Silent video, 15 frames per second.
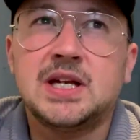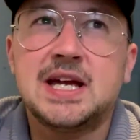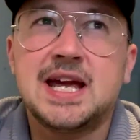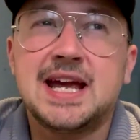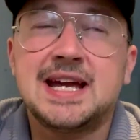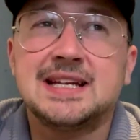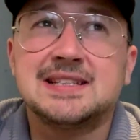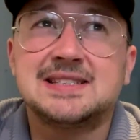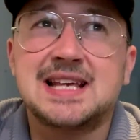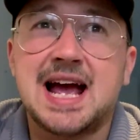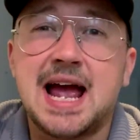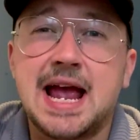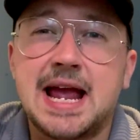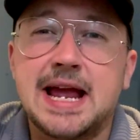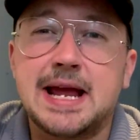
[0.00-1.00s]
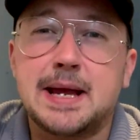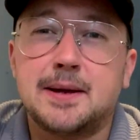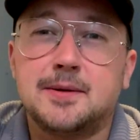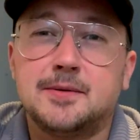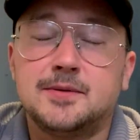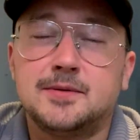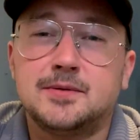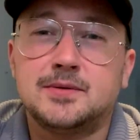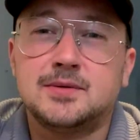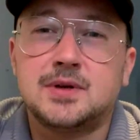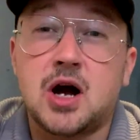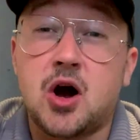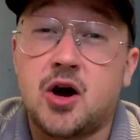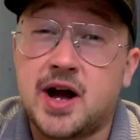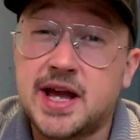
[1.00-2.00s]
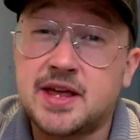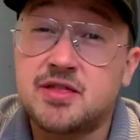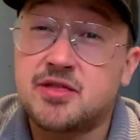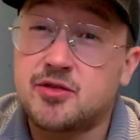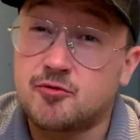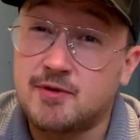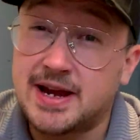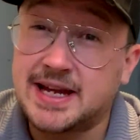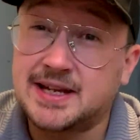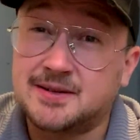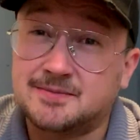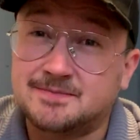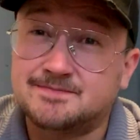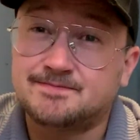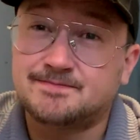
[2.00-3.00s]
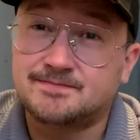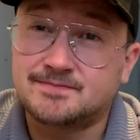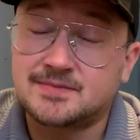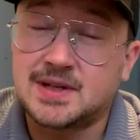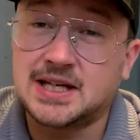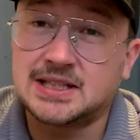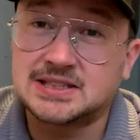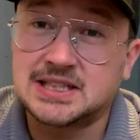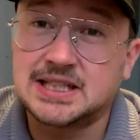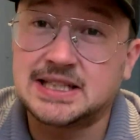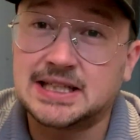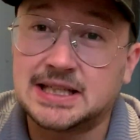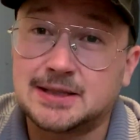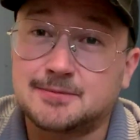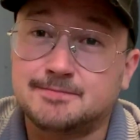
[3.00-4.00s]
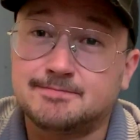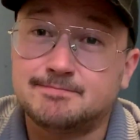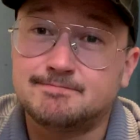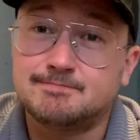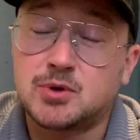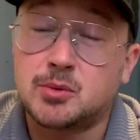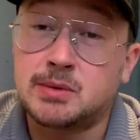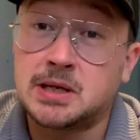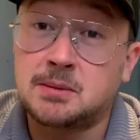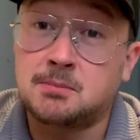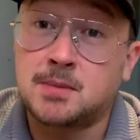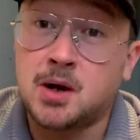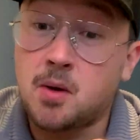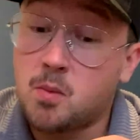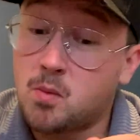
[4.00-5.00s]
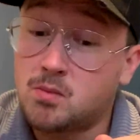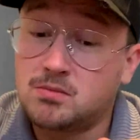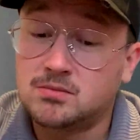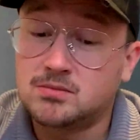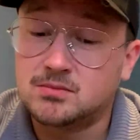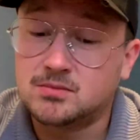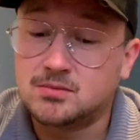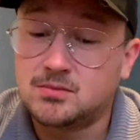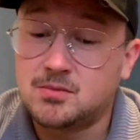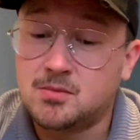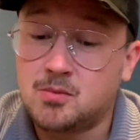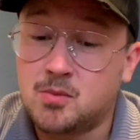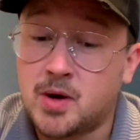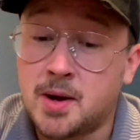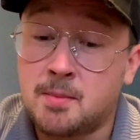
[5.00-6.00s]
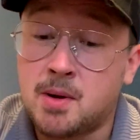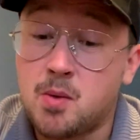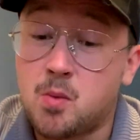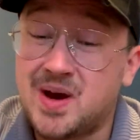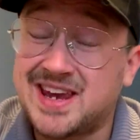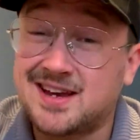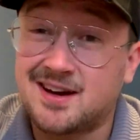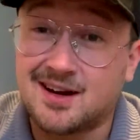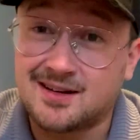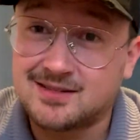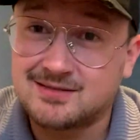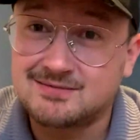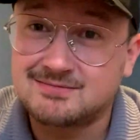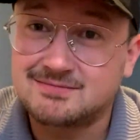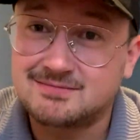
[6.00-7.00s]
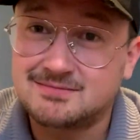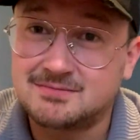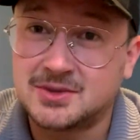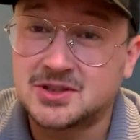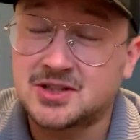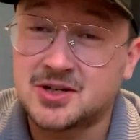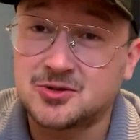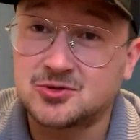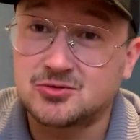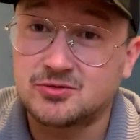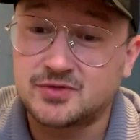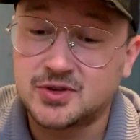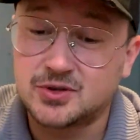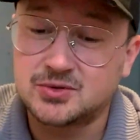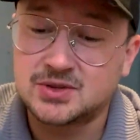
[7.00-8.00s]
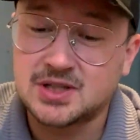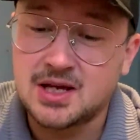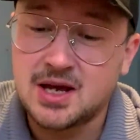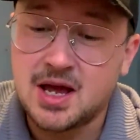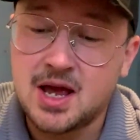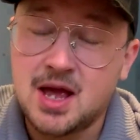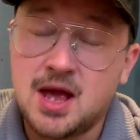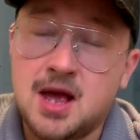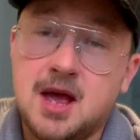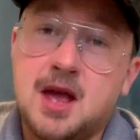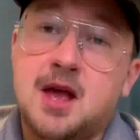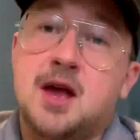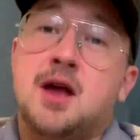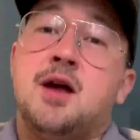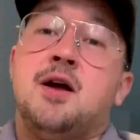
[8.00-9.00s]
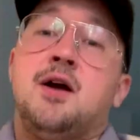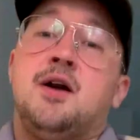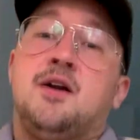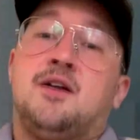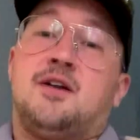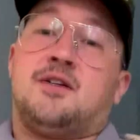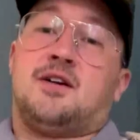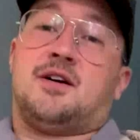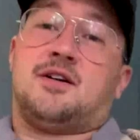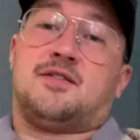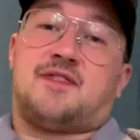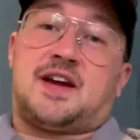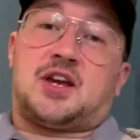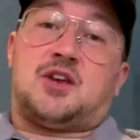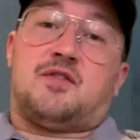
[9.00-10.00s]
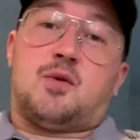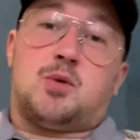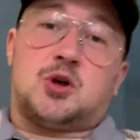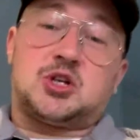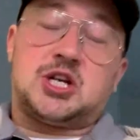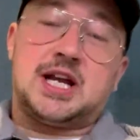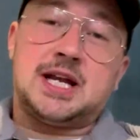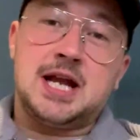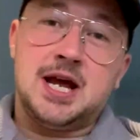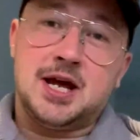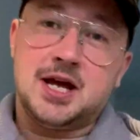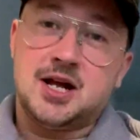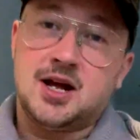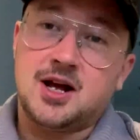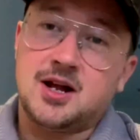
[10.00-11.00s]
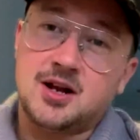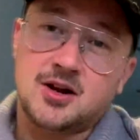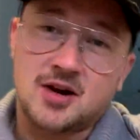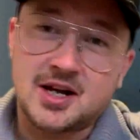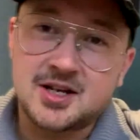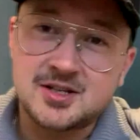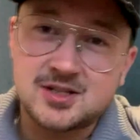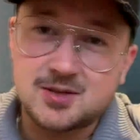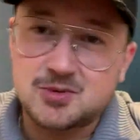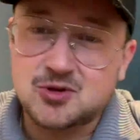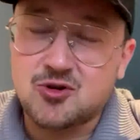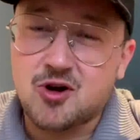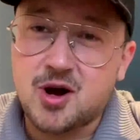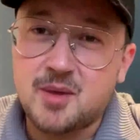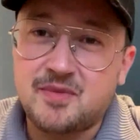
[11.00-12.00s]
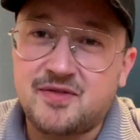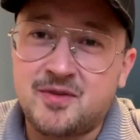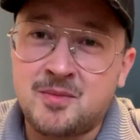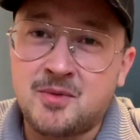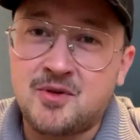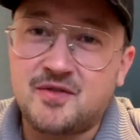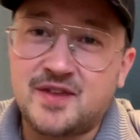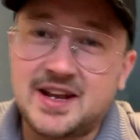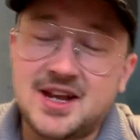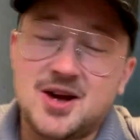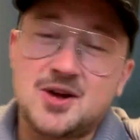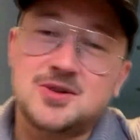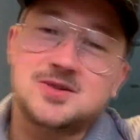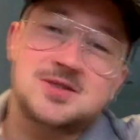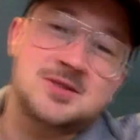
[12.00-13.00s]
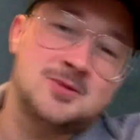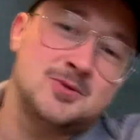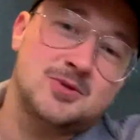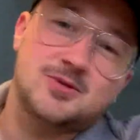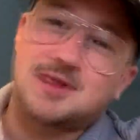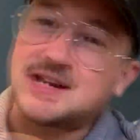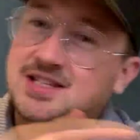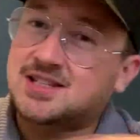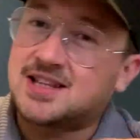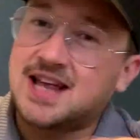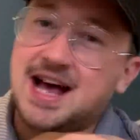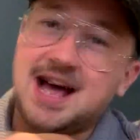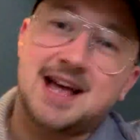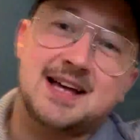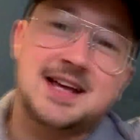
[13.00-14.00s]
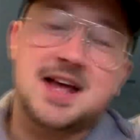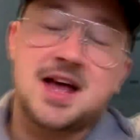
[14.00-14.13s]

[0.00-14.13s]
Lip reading: it's a high three. Actually, yeah, probably one of my weaker McDonald's reviews. Thank you for watching. Like and subscribe for more videos and all the rest of that.